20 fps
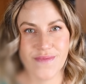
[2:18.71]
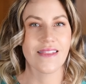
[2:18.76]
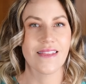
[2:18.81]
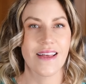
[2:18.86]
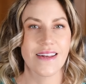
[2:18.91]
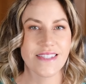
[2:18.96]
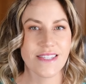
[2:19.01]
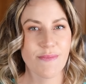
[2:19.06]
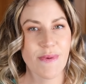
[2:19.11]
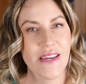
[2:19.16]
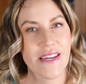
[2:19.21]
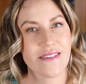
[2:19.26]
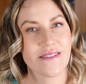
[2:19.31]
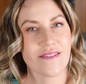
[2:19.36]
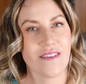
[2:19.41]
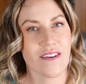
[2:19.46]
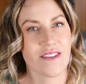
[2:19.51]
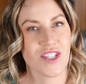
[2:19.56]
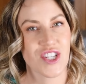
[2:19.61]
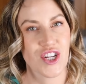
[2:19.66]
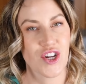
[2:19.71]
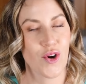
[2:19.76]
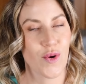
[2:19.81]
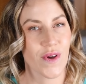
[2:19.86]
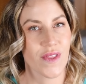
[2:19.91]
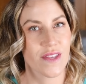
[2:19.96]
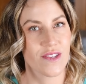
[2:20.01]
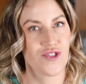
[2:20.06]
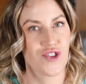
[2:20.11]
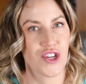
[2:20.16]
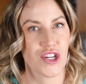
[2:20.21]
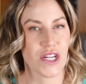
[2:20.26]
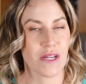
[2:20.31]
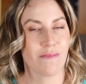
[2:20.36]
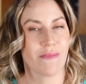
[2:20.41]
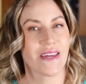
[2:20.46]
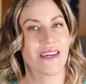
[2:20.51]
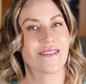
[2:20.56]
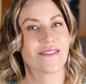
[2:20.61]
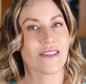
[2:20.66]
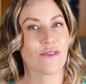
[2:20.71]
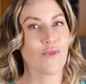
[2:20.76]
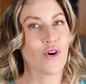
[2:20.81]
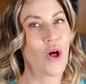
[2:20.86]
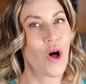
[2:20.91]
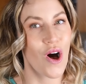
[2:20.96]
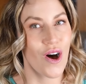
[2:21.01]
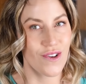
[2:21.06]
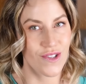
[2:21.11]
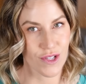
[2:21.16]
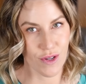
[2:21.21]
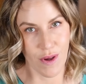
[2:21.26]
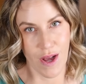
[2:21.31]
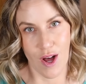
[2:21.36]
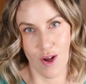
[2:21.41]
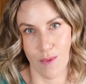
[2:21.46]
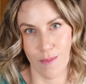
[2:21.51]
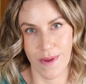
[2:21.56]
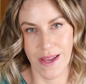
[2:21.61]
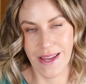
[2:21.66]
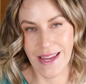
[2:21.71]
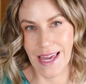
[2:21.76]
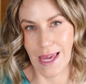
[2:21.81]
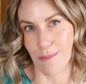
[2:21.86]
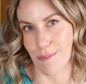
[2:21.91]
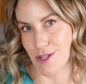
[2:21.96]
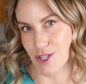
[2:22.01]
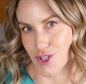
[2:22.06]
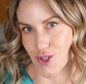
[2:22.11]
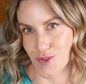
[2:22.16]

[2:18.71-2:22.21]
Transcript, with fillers: Let's make a sauce to go on this chicken because it will also help keep it